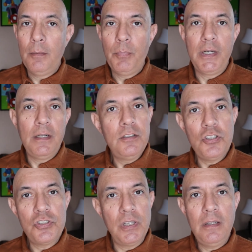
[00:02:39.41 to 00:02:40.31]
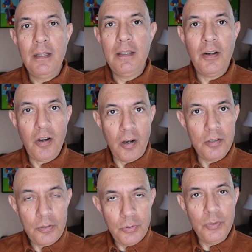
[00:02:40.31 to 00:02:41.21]
but in addition, they're
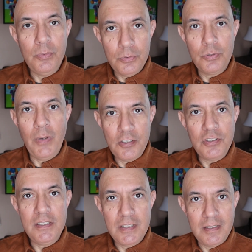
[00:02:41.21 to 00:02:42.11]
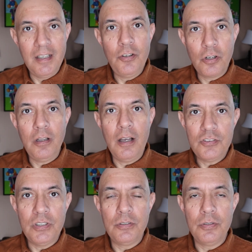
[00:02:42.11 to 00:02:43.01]
harder to actually dig your
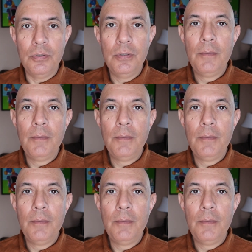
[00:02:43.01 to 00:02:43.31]
claws into,